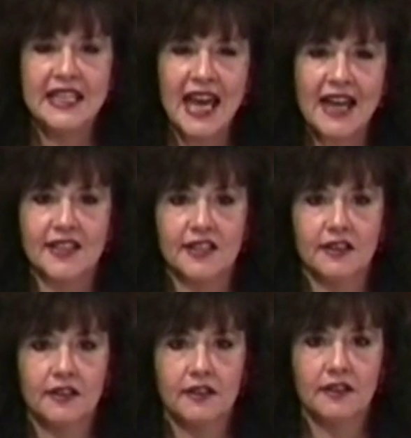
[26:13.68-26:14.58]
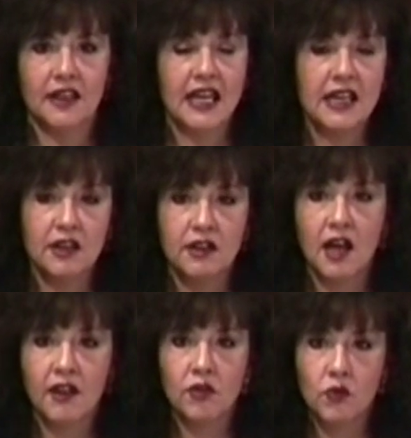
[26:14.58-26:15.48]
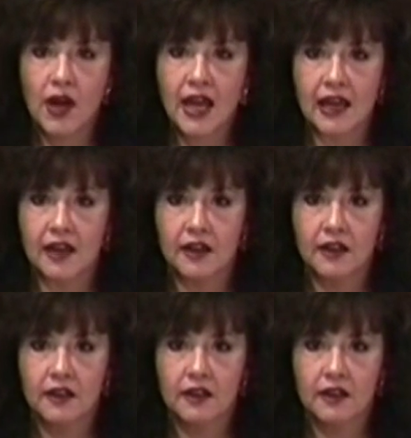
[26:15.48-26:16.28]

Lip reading: Yet, in another way,